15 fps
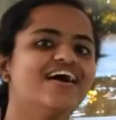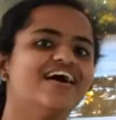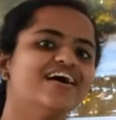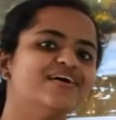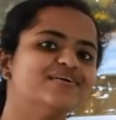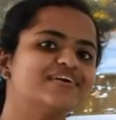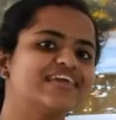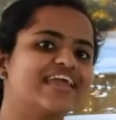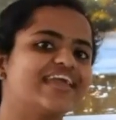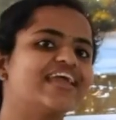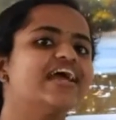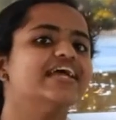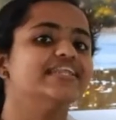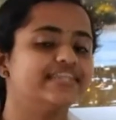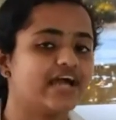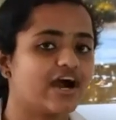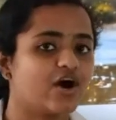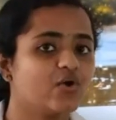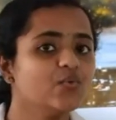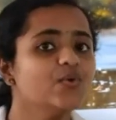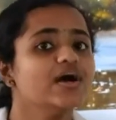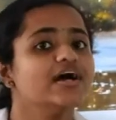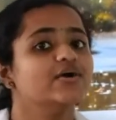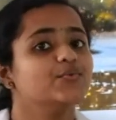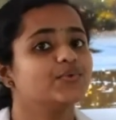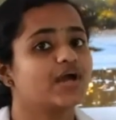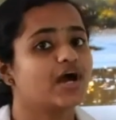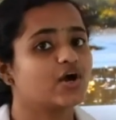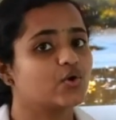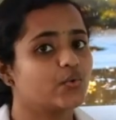Okay, now we
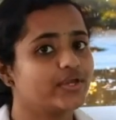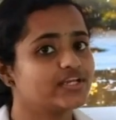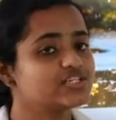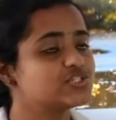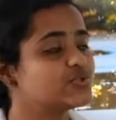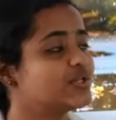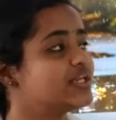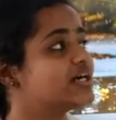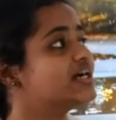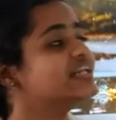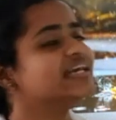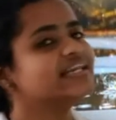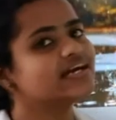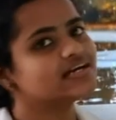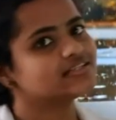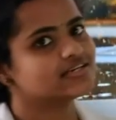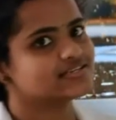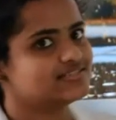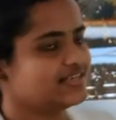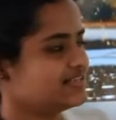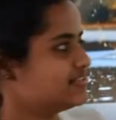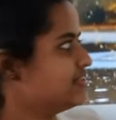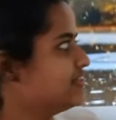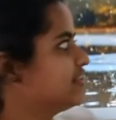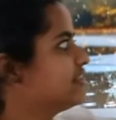are going to learn another season.